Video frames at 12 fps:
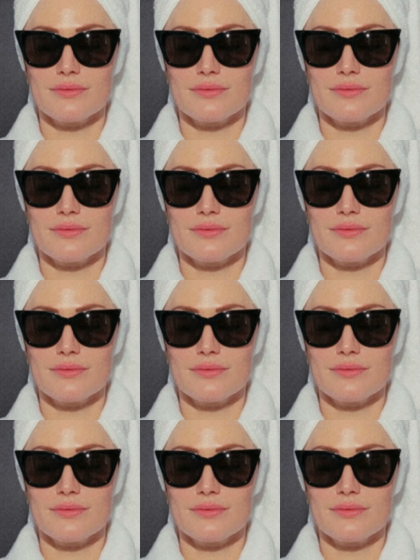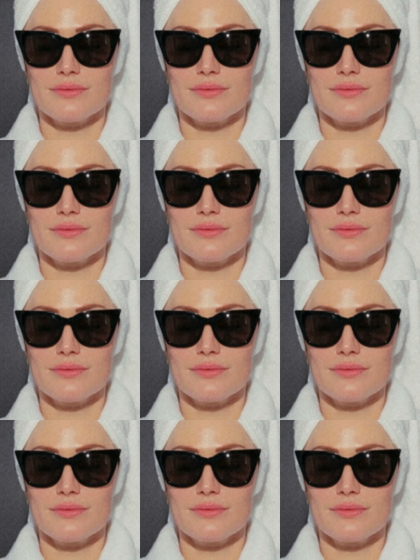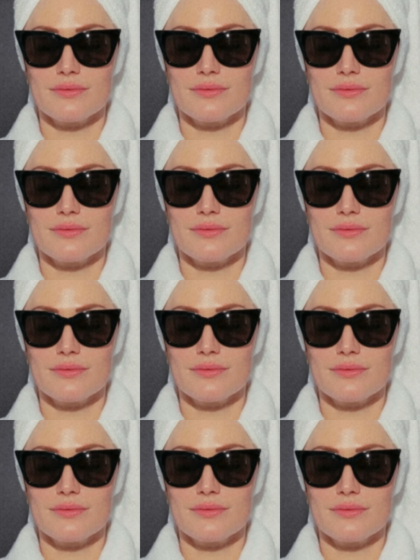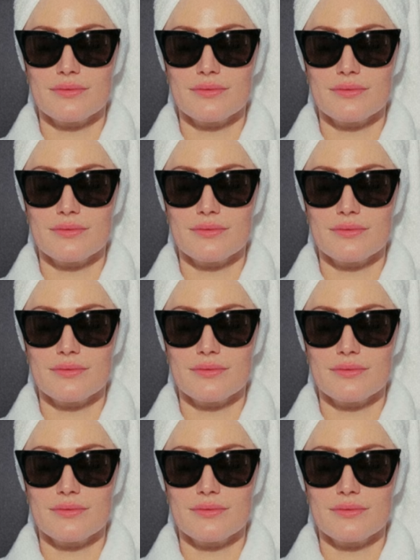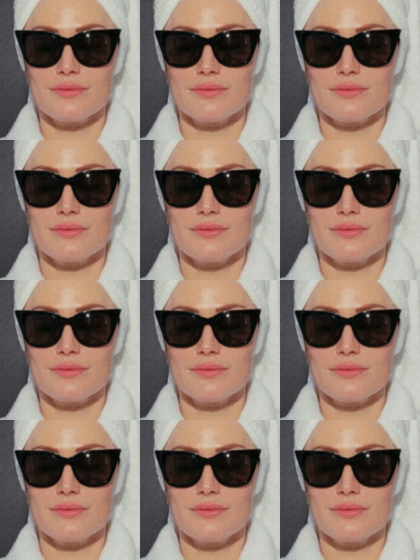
This is a still picture; no speech is visible.